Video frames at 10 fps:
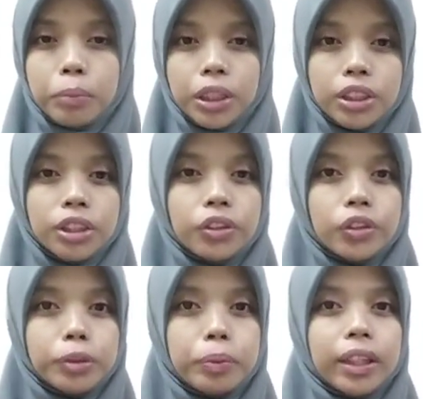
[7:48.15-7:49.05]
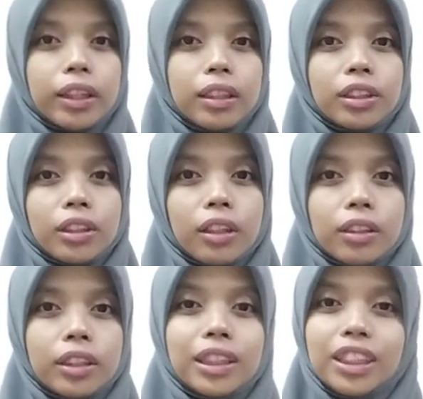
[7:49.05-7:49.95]
Make sure to spread the
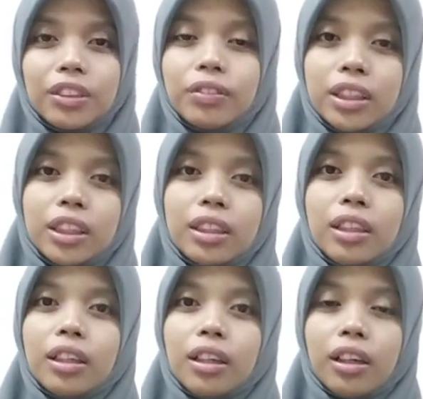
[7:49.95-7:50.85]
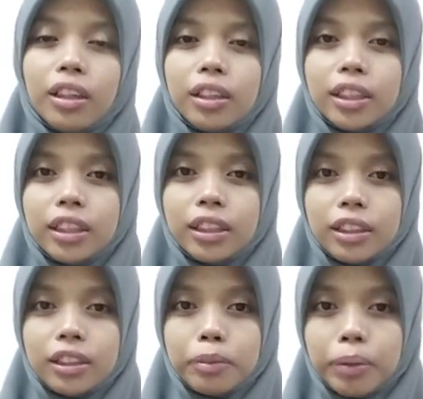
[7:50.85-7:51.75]
chocolate evenly on
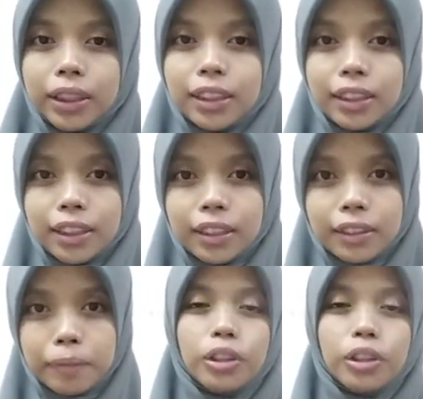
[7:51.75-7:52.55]
the batik cake.